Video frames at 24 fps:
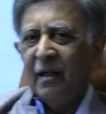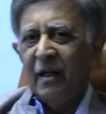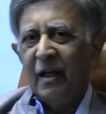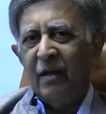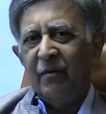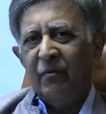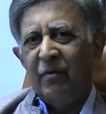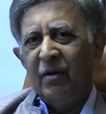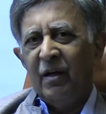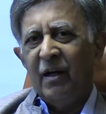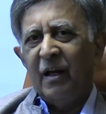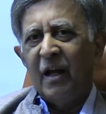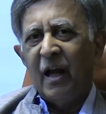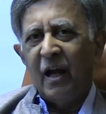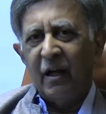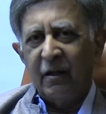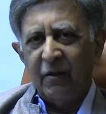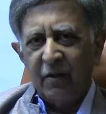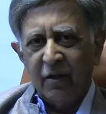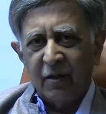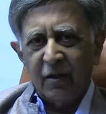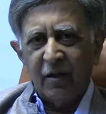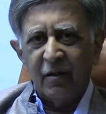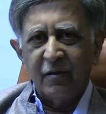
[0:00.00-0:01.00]
Even in
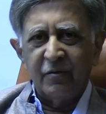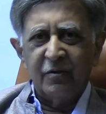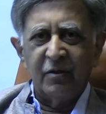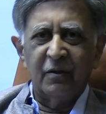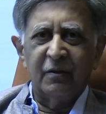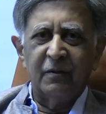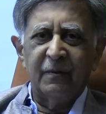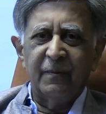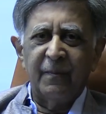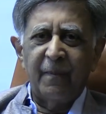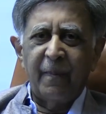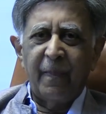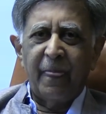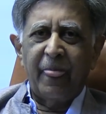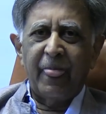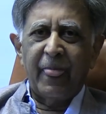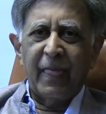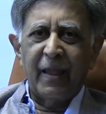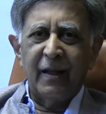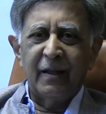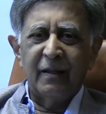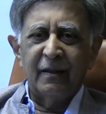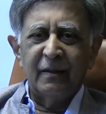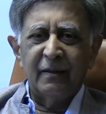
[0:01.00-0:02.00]
agriculture,
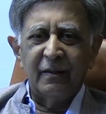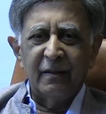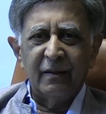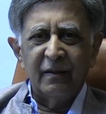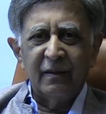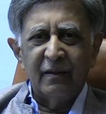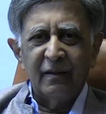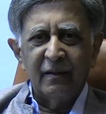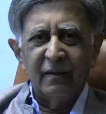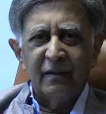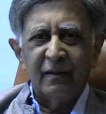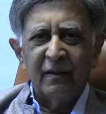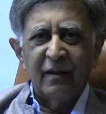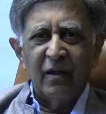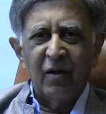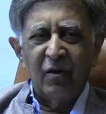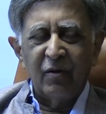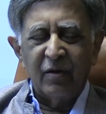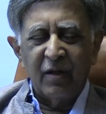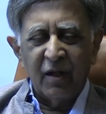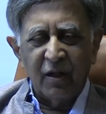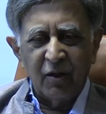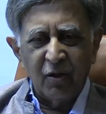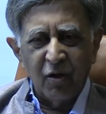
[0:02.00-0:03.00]

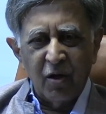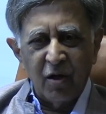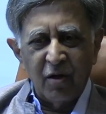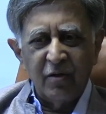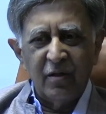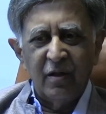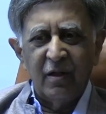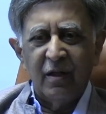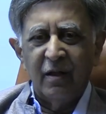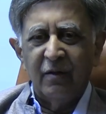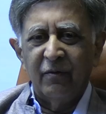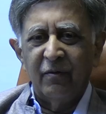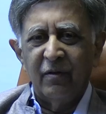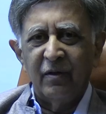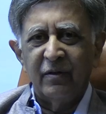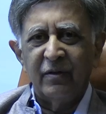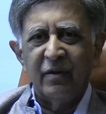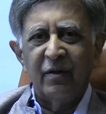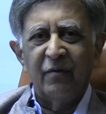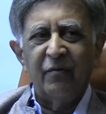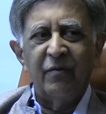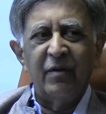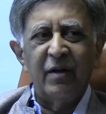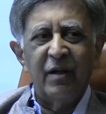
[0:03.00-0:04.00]
our technology levels
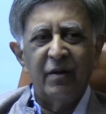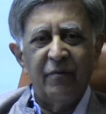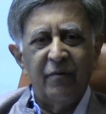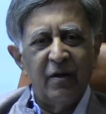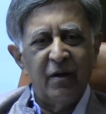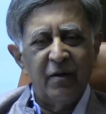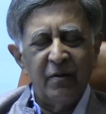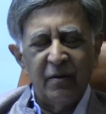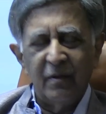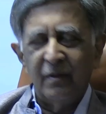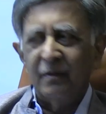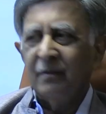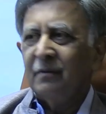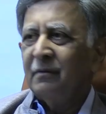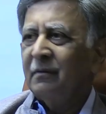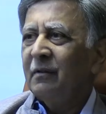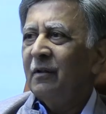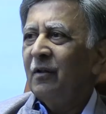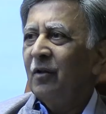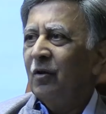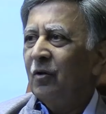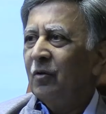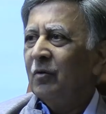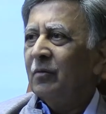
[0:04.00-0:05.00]
are very, very
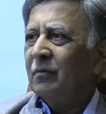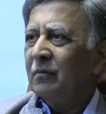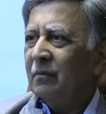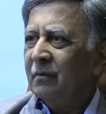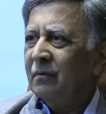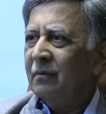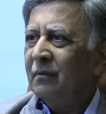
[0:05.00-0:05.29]
low.